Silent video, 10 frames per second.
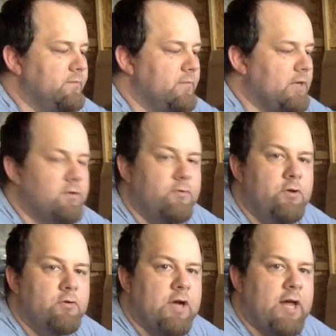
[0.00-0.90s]
so
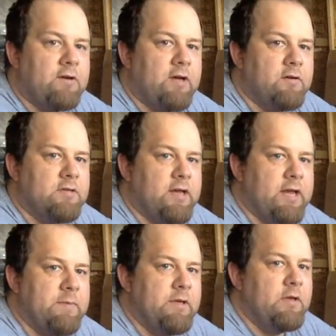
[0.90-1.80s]
noon Colorado time,
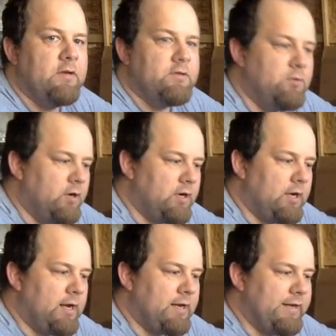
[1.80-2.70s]
2
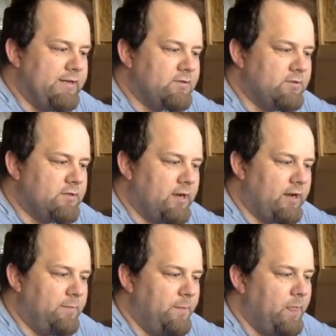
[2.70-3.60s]
o'clock Eastern
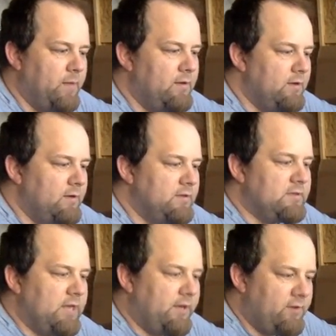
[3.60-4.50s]
time,
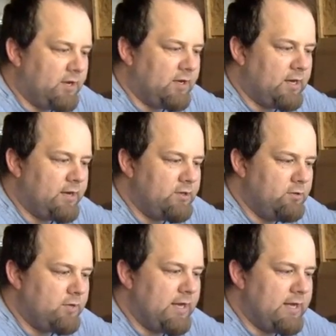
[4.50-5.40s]
7 o'clock
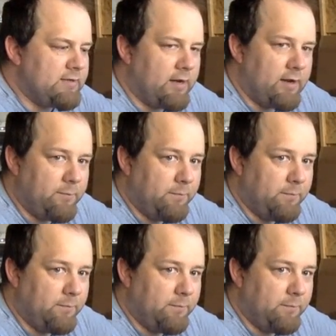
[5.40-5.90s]
UK time,